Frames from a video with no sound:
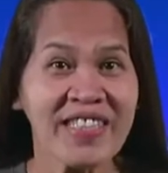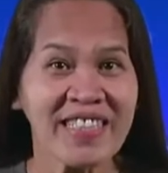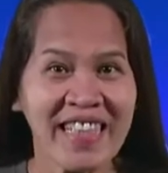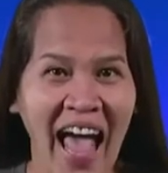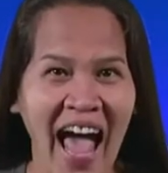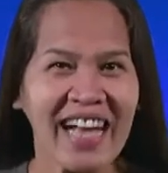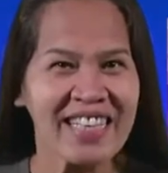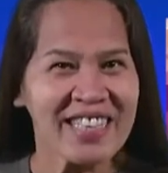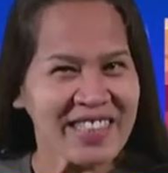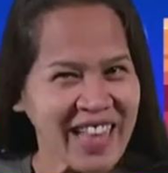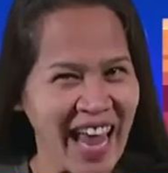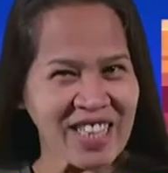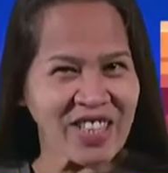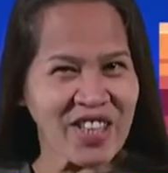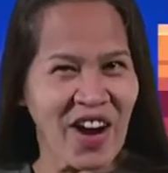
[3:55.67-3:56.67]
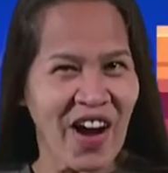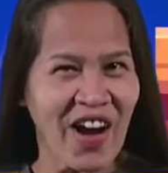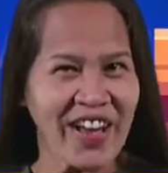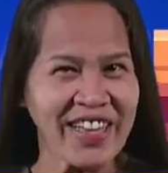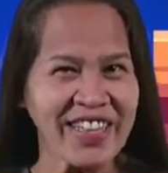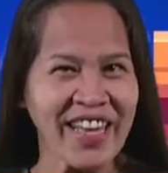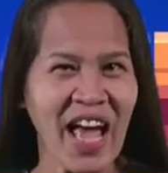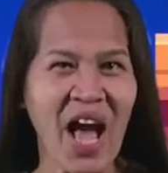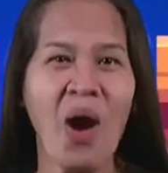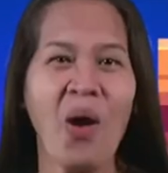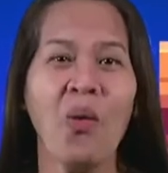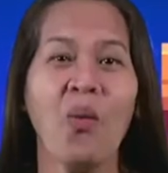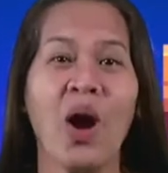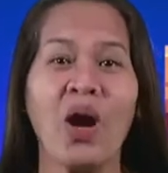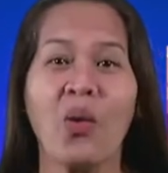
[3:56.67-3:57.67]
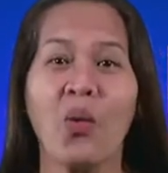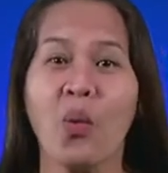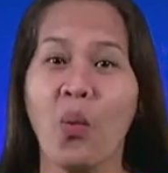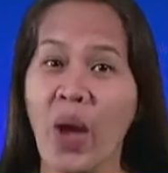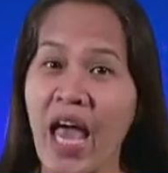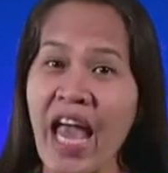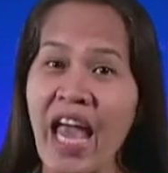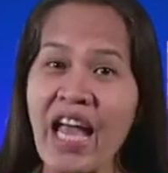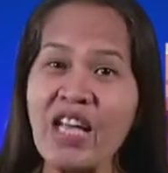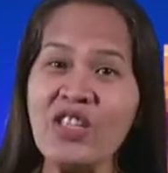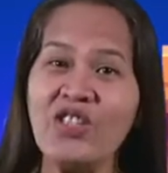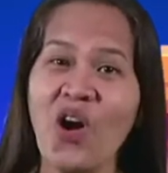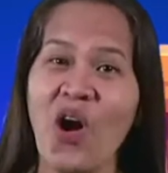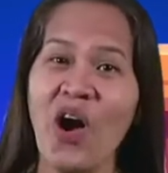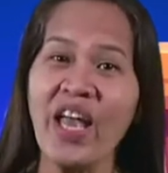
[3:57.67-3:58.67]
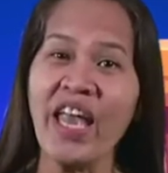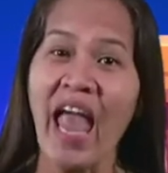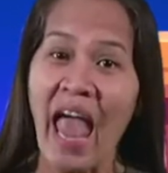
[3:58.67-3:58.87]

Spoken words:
snack station, where we enjoy